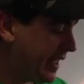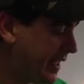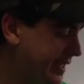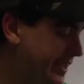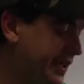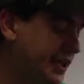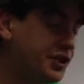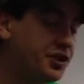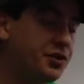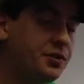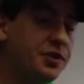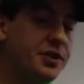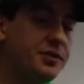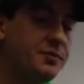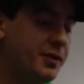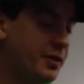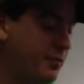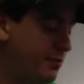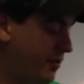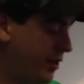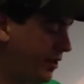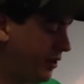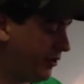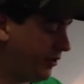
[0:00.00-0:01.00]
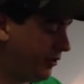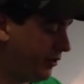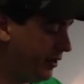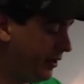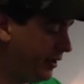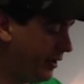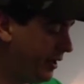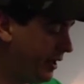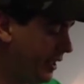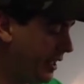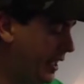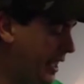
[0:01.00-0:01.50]
That tells you it's been milled.
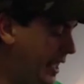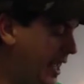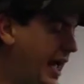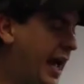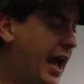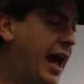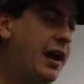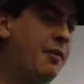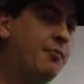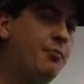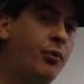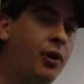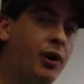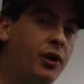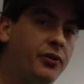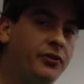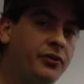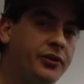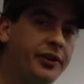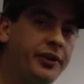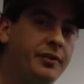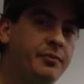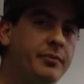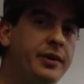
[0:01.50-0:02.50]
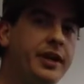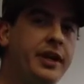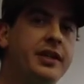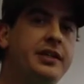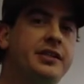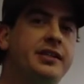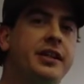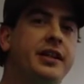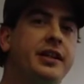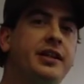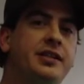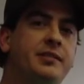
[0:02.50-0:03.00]
And malted means
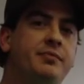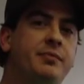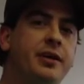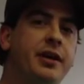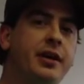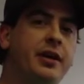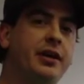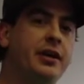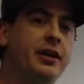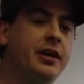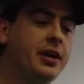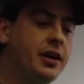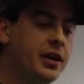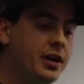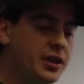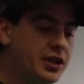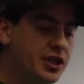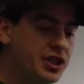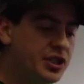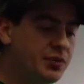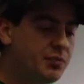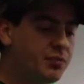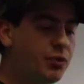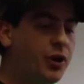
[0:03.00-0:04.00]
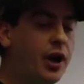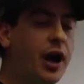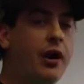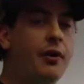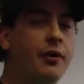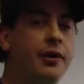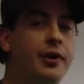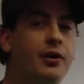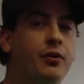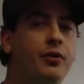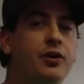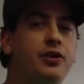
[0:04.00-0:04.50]
that it's been
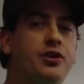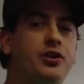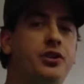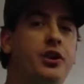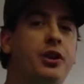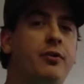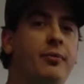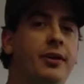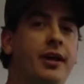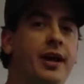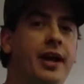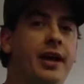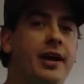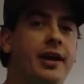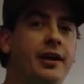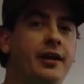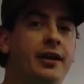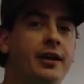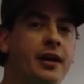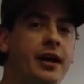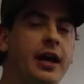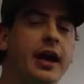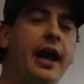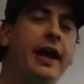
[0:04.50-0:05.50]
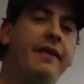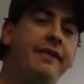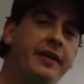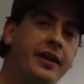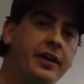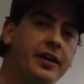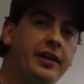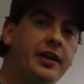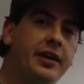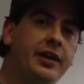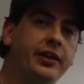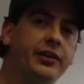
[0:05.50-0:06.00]
sprouted or germinated and
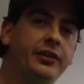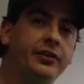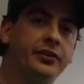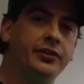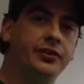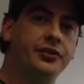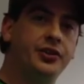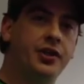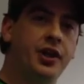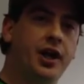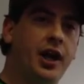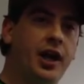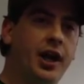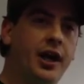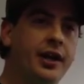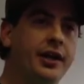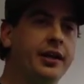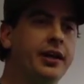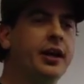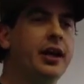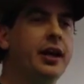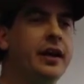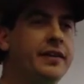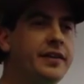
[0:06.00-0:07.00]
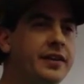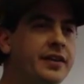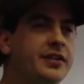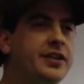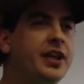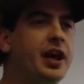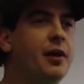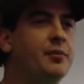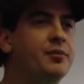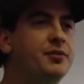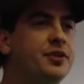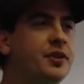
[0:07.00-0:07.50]
then kiln dried. This
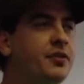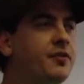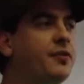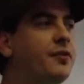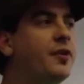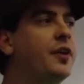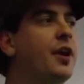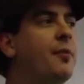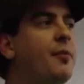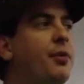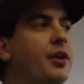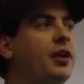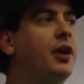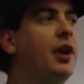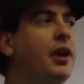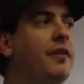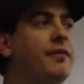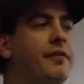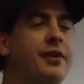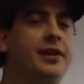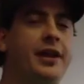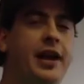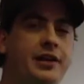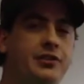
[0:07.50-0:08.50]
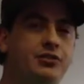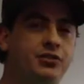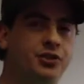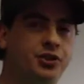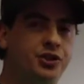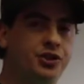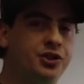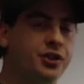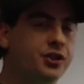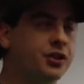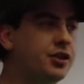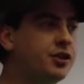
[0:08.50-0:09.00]
helps to free up a lot of the natural
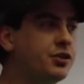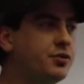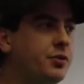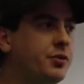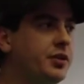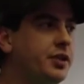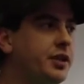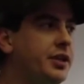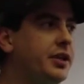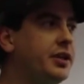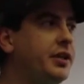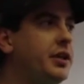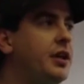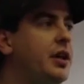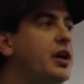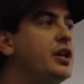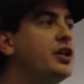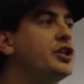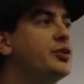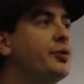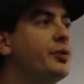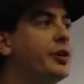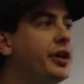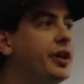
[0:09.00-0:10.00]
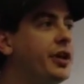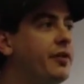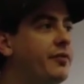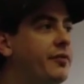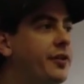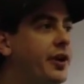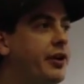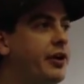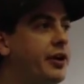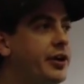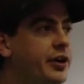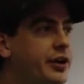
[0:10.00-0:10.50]
sugars within, so we get a
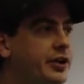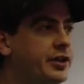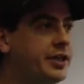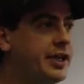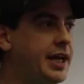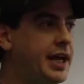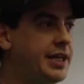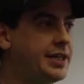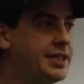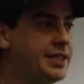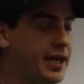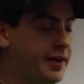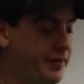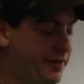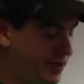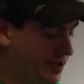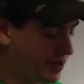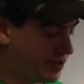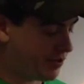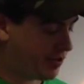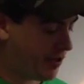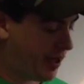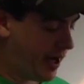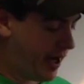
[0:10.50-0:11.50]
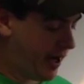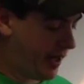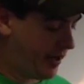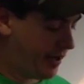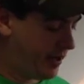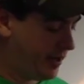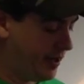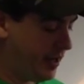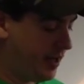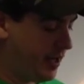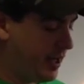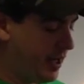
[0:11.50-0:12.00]
very good taste out of this grain.
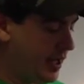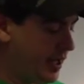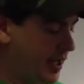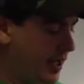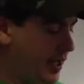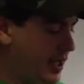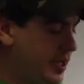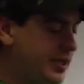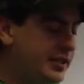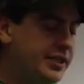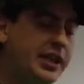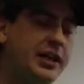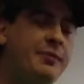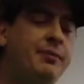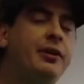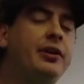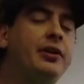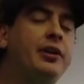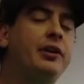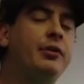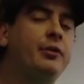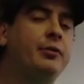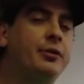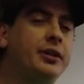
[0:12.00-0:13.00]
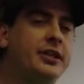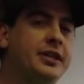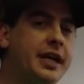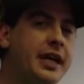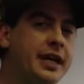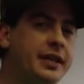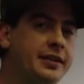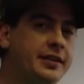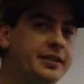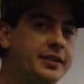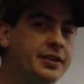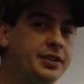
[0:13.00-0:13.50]
Typically we would
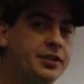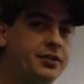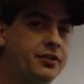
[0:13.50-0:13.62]
take this